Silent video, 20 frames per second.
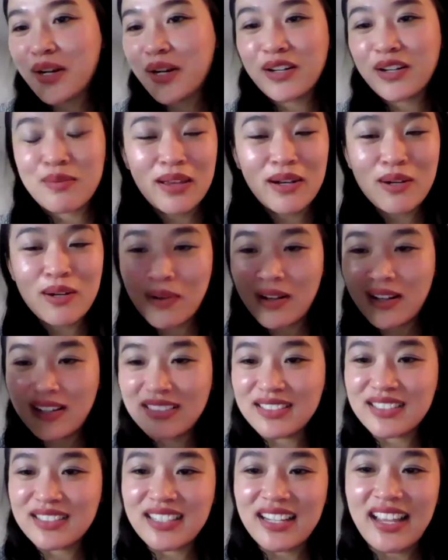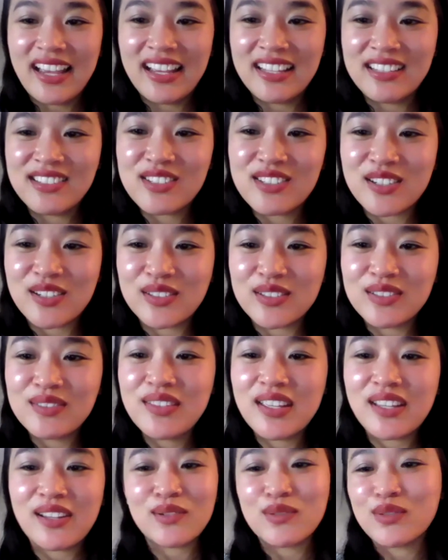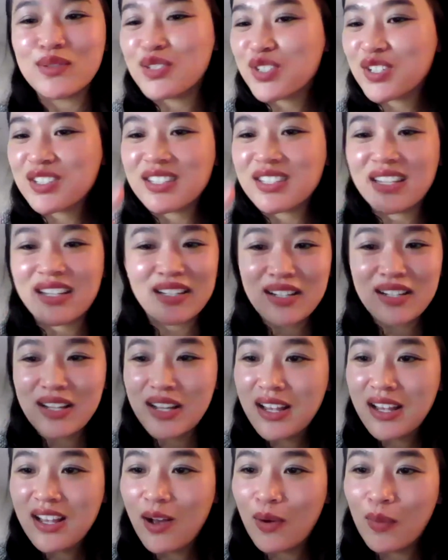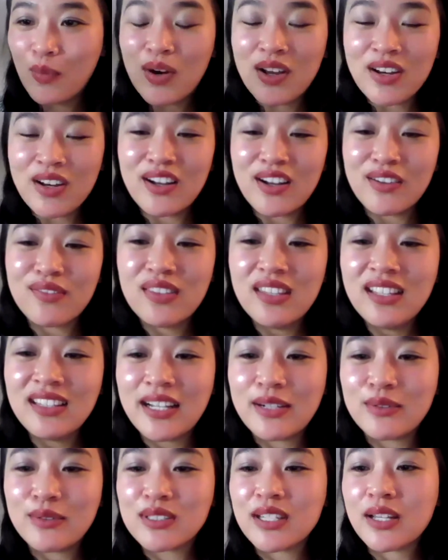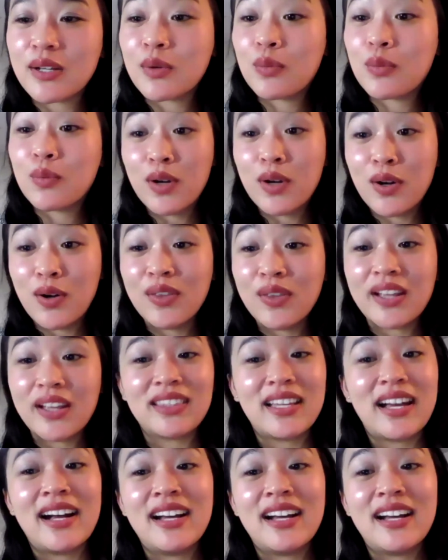perimenopause, and so like it was just like a one-off thing that was like, whoa, like